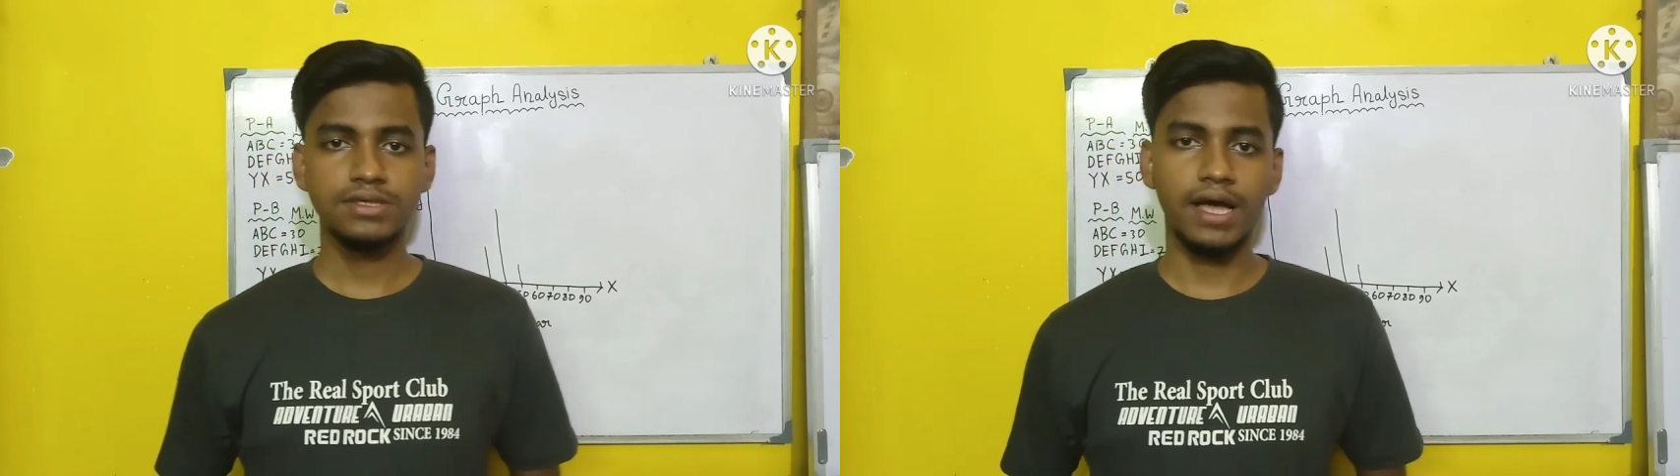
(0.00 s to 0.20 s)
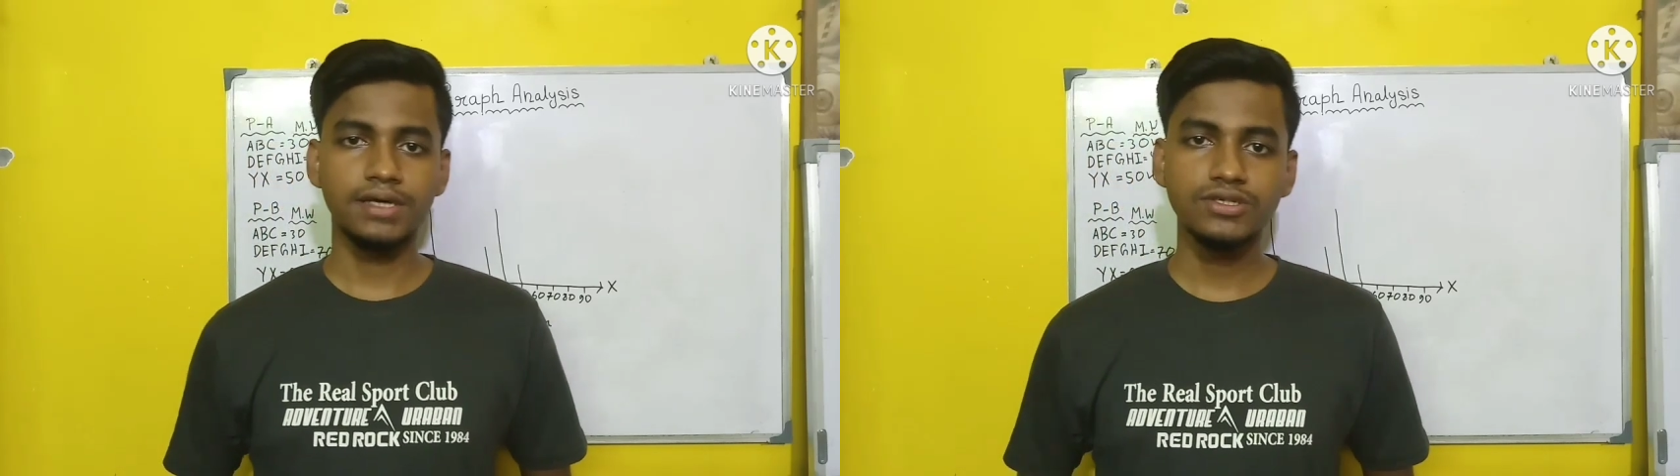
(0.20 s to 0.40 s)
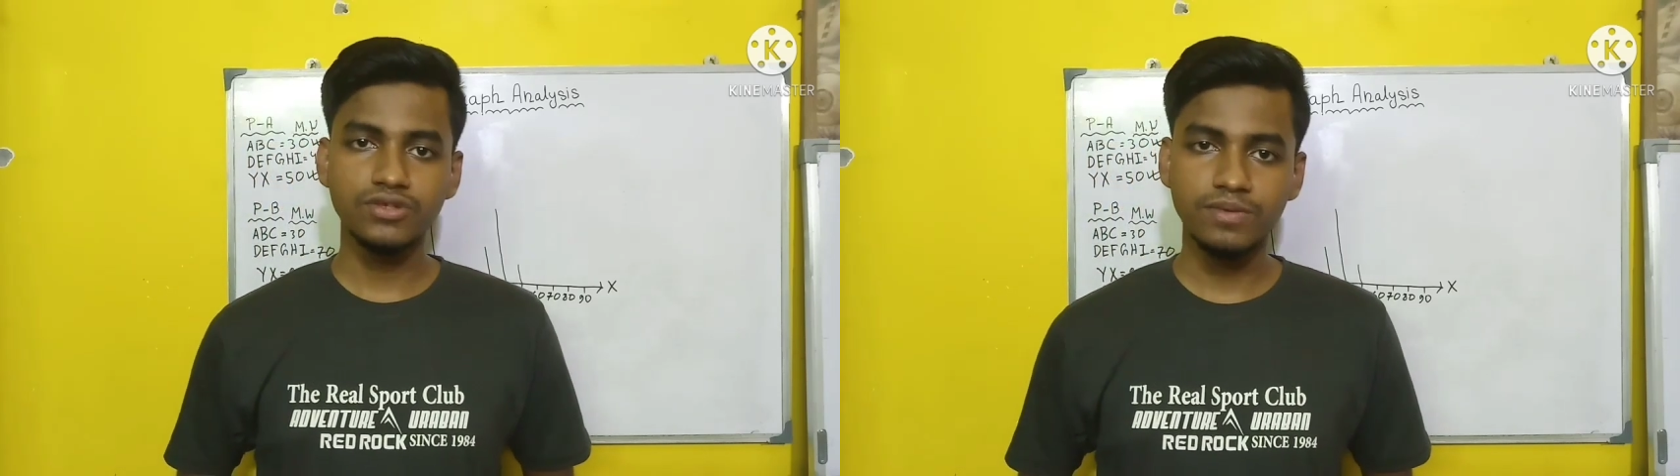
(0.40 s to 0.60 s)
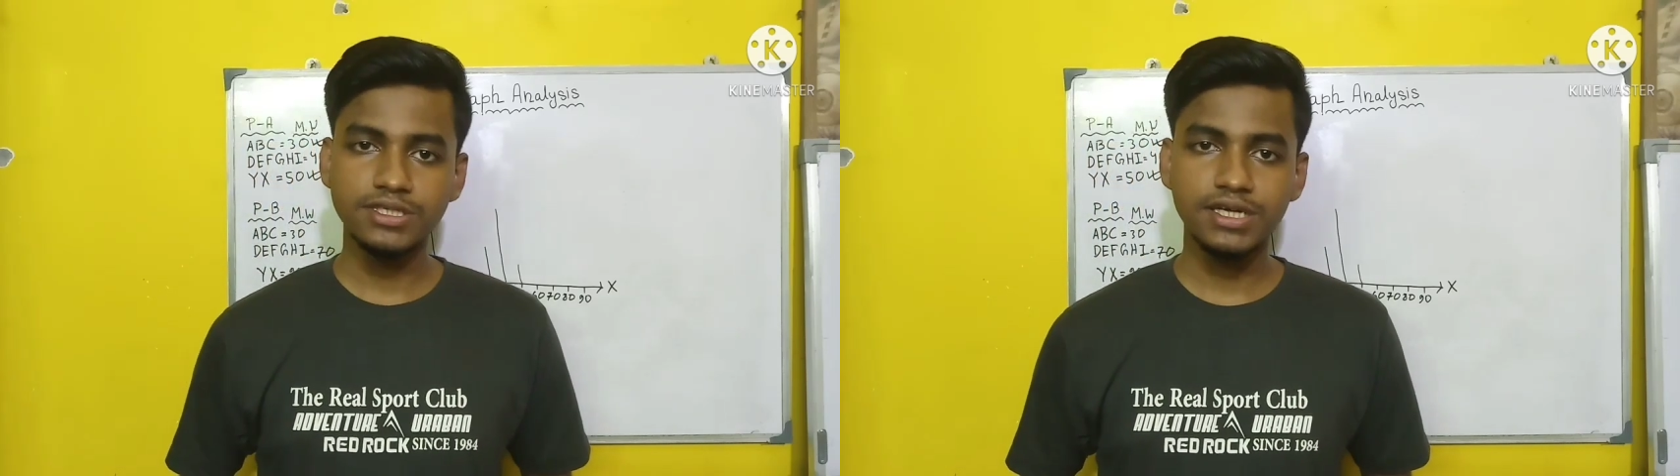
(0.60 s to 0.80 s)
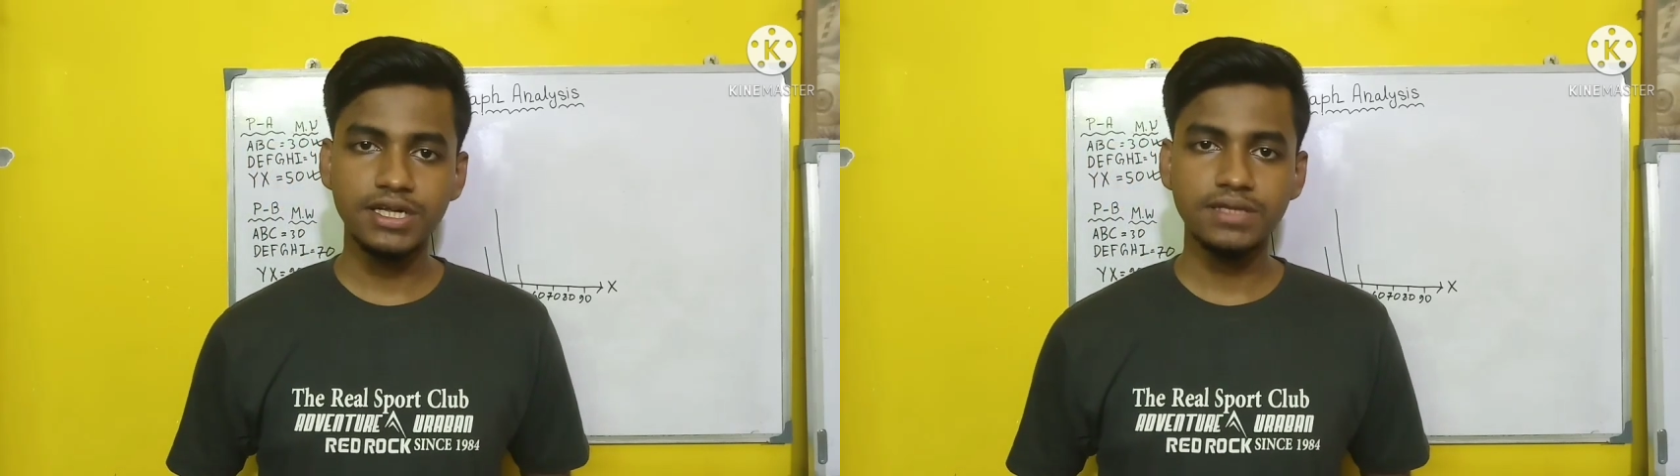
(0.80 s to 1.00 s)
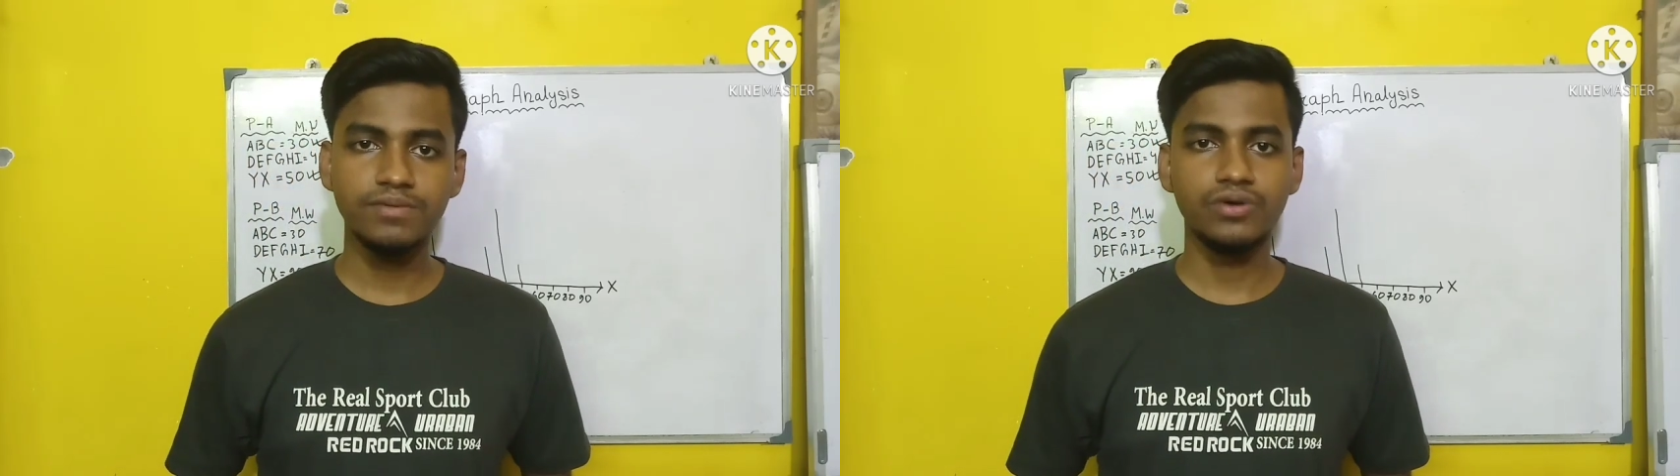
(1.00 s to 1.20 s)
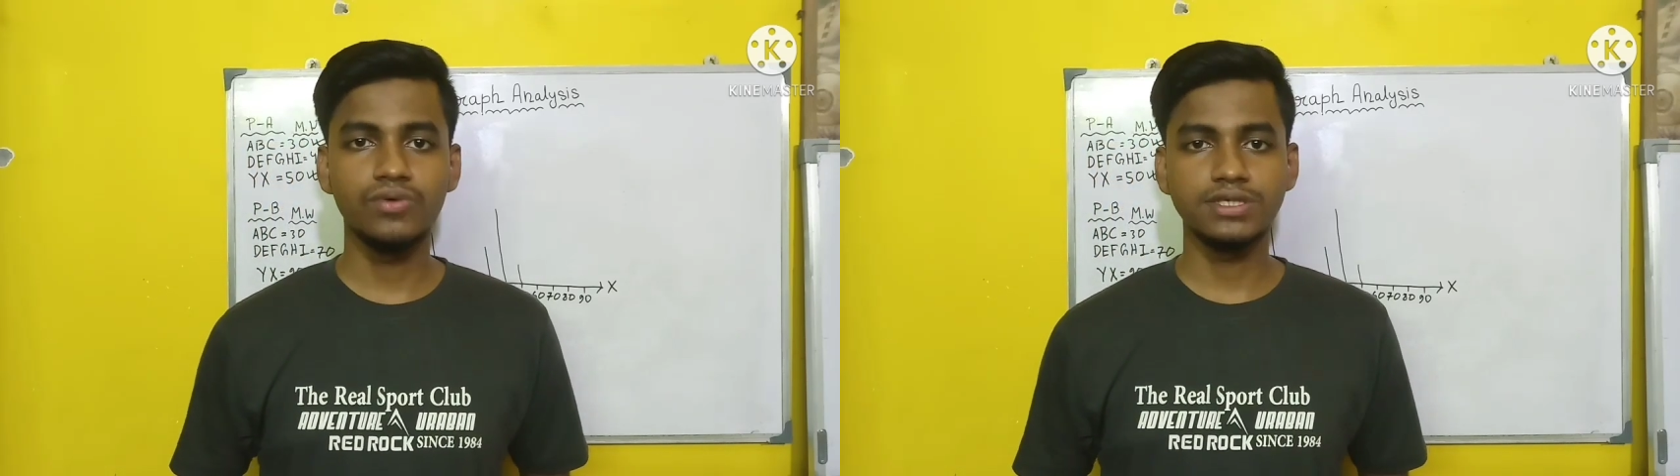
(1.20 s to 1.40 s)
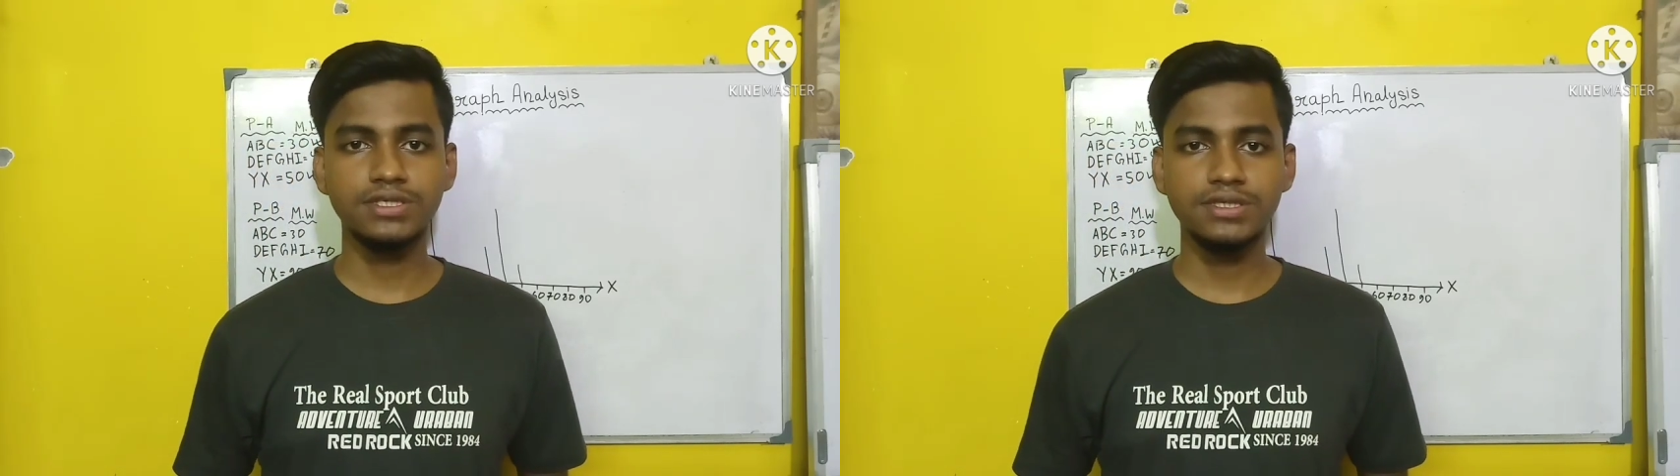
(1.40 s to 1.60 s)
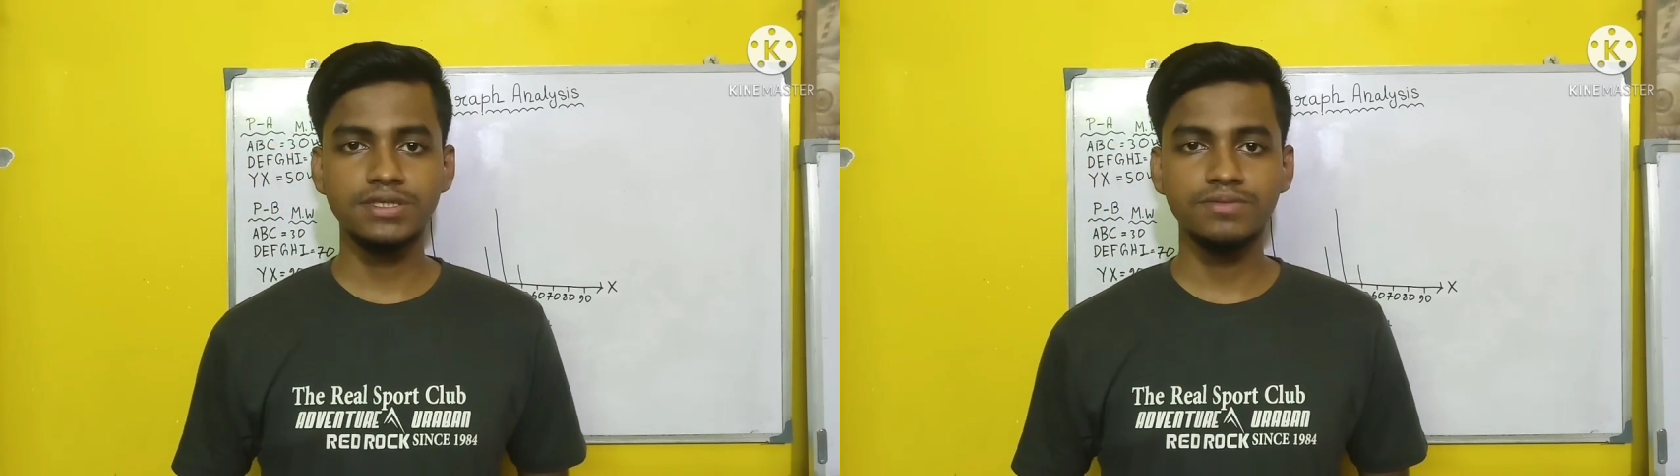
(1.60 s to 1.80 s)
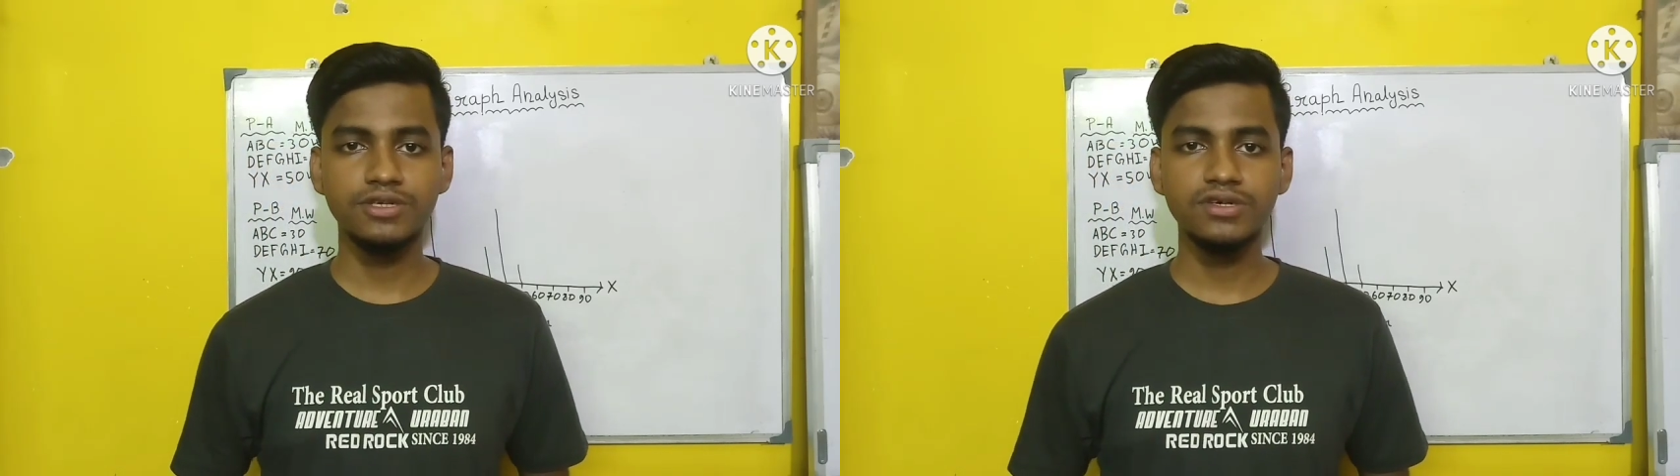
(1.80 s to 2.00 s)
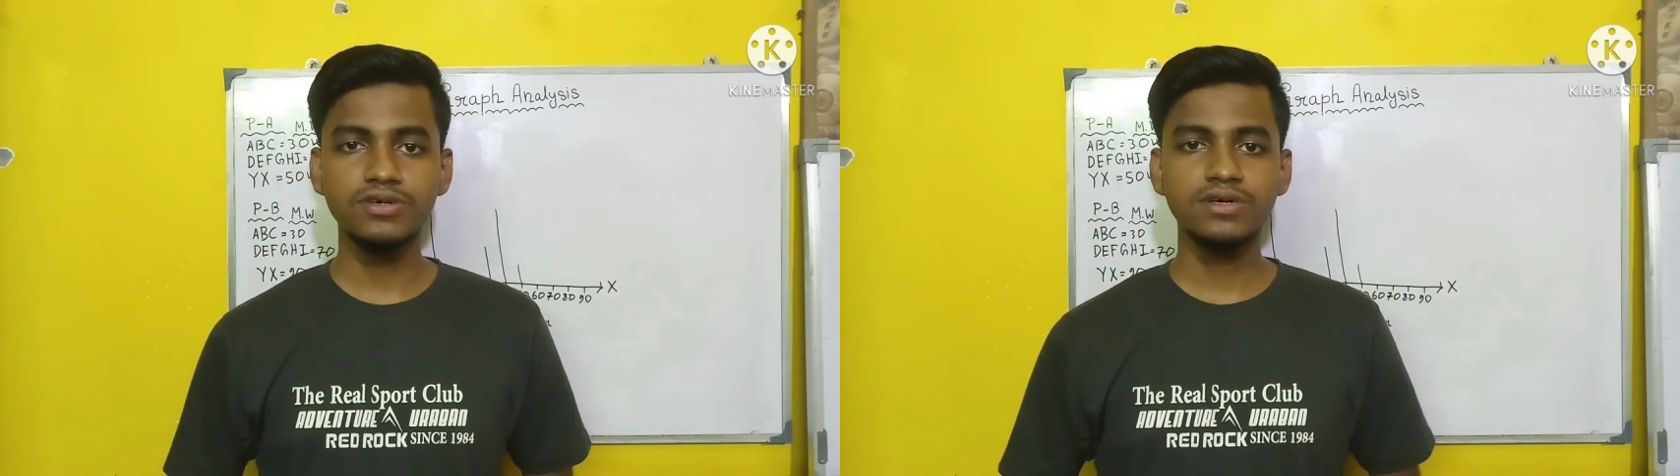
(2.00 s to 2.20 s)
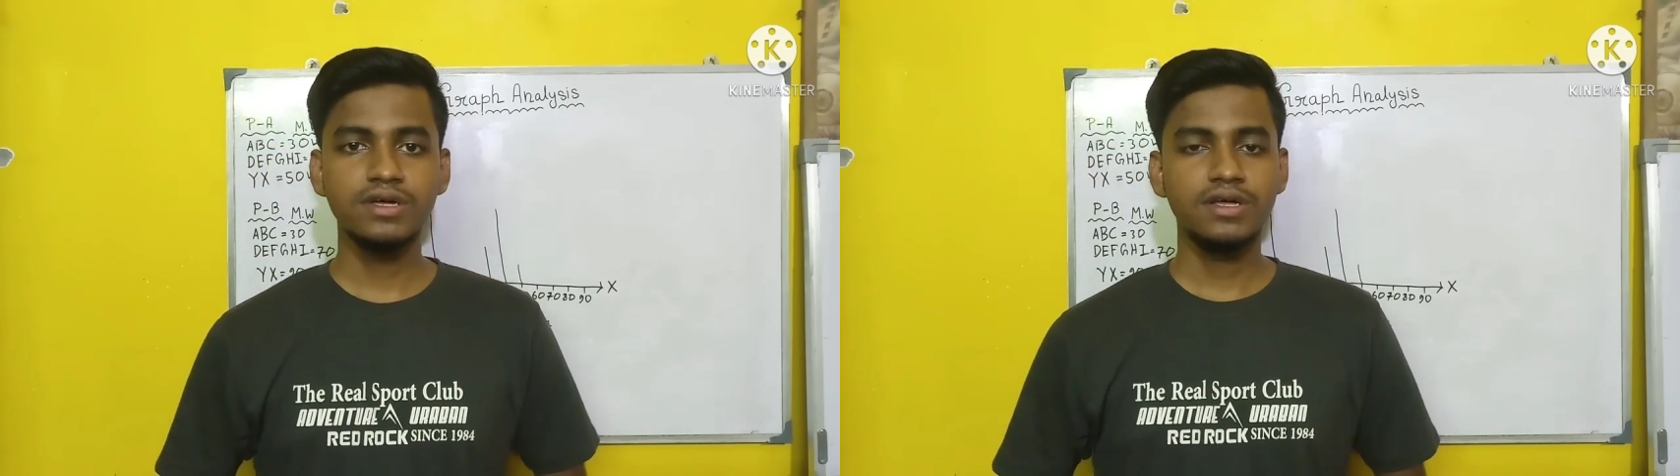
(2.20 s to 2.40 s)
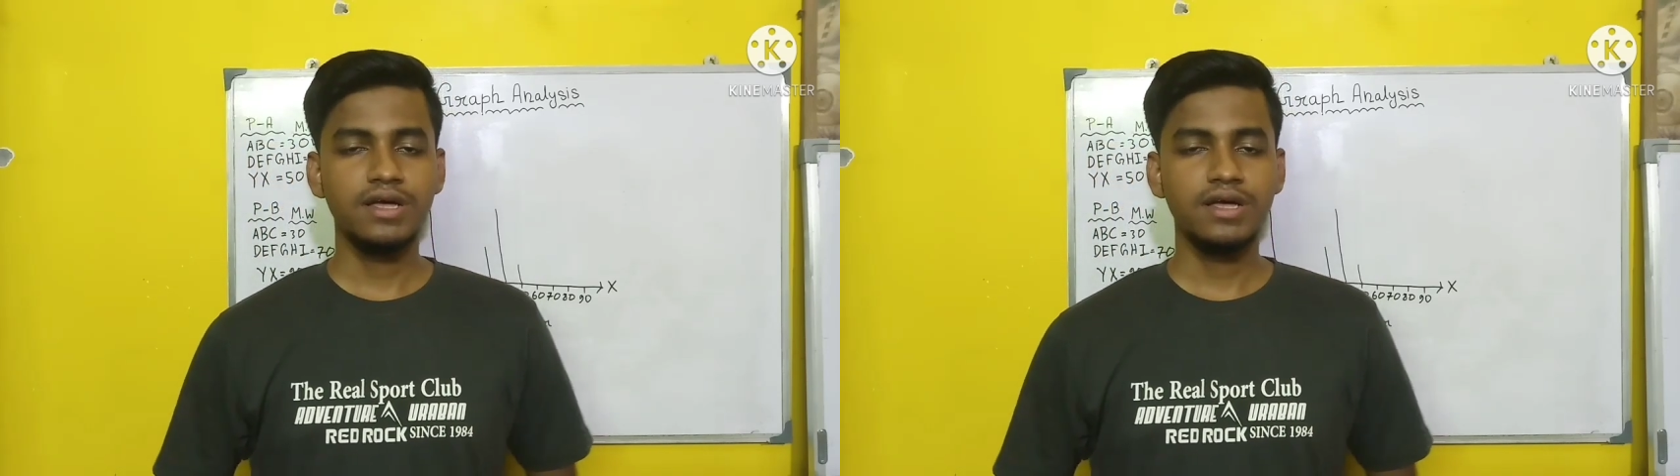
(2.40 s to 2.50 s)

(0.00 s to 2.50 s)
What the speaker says: Thank you so much, guys, for watching this video,